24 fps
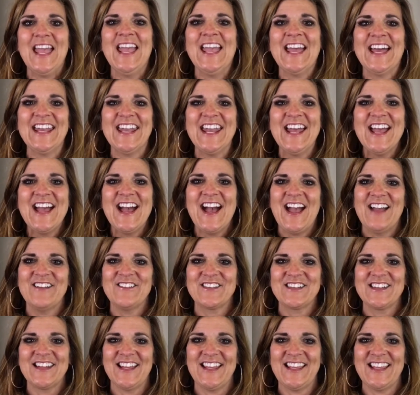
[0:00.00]
And I
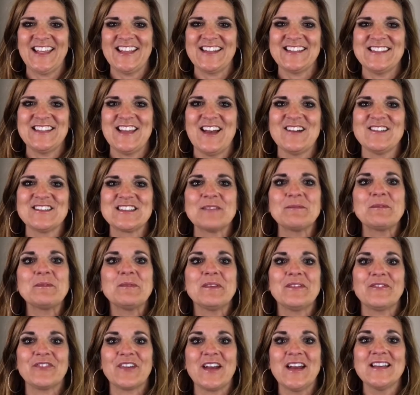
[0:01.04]
would like tell some of
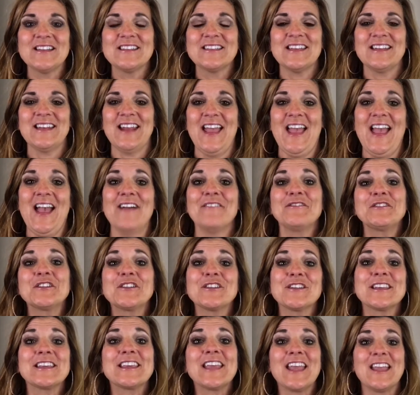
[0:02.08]
my friends, and after
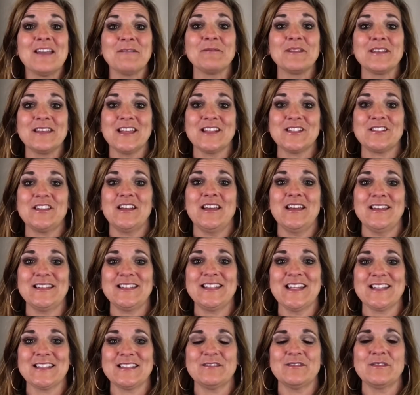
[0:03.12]
the game yesterday I
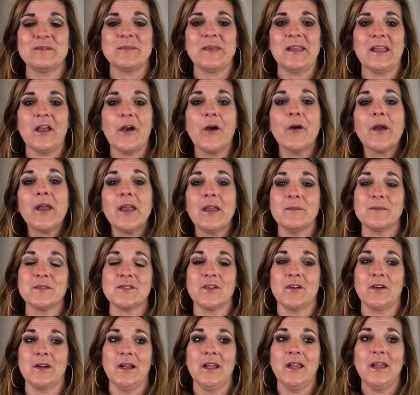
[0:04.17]
texted him, I'm like, okay, I'm
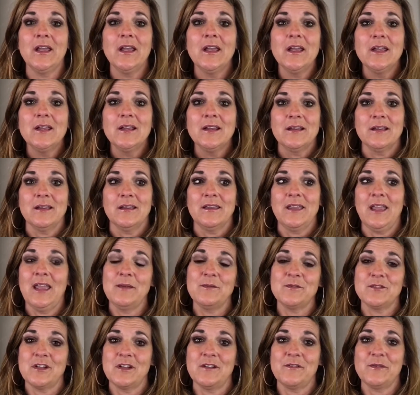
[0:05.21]
sorry,
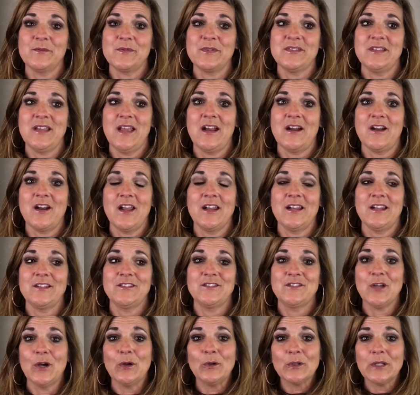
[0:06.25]
game Jennifer was there and I
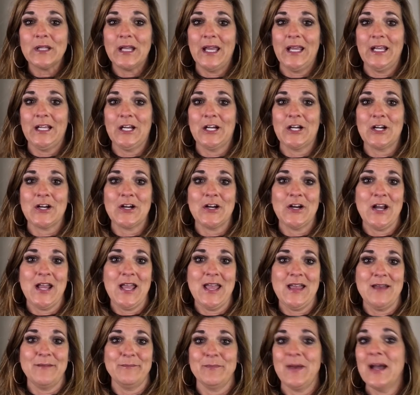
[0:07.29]
don't like her,
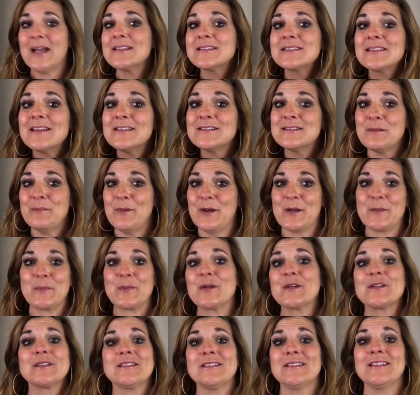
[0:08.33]
and my son's a better
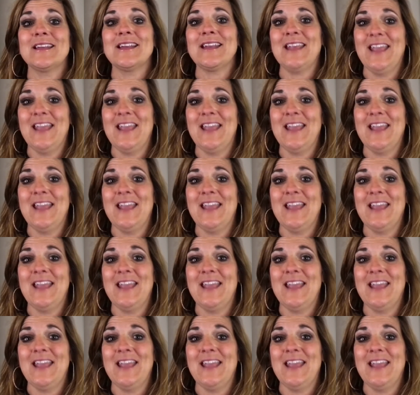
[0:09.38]
person than